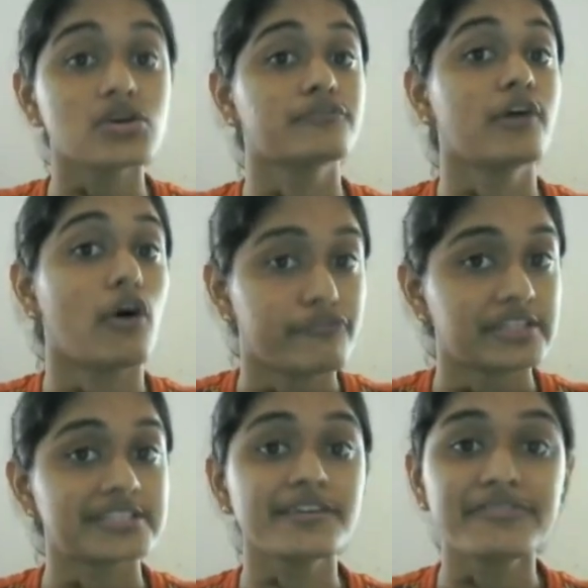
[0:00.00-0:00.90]
of the
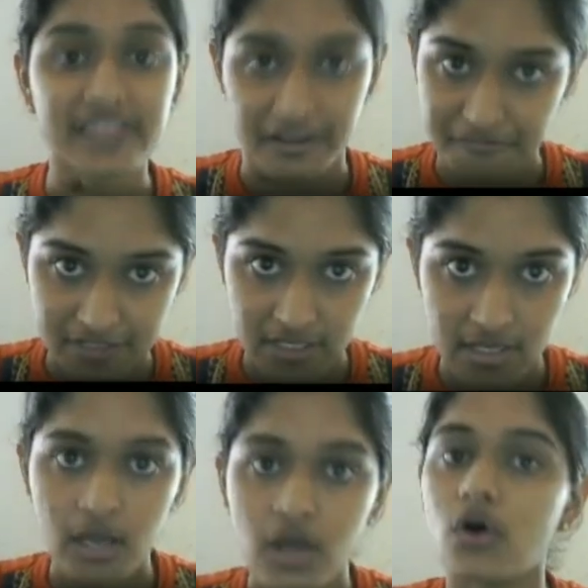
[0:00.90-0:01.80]
offense of theft.
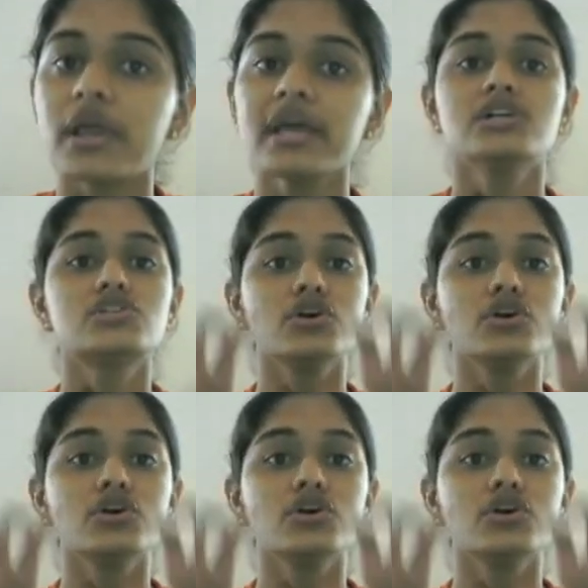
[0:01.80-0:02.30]
Okay, so